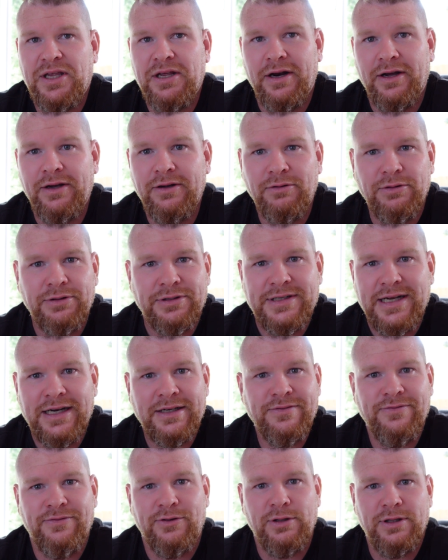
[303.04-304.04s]
all the
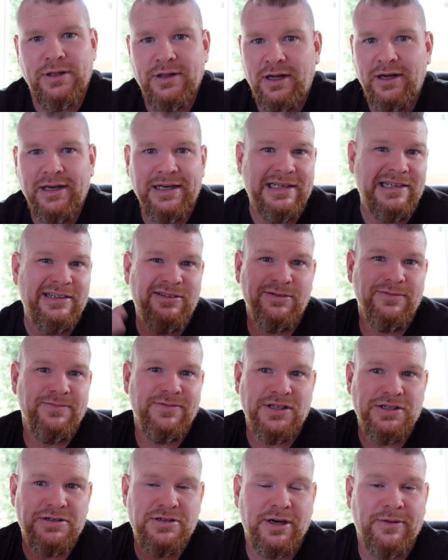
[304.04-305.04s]
ducks fall in line, he could
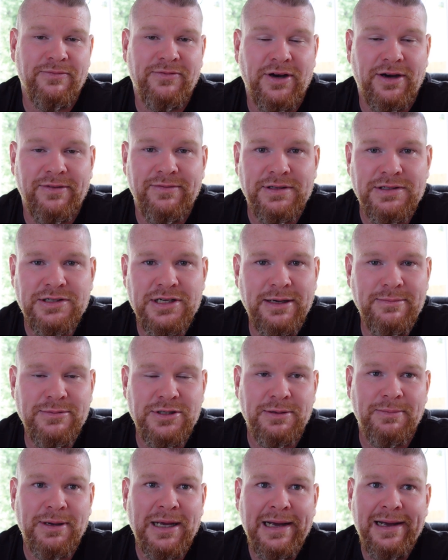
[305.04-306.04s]
finish top 5 in the
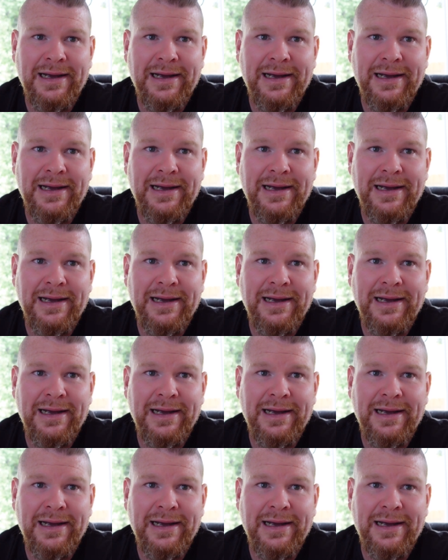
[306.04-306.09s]
championship.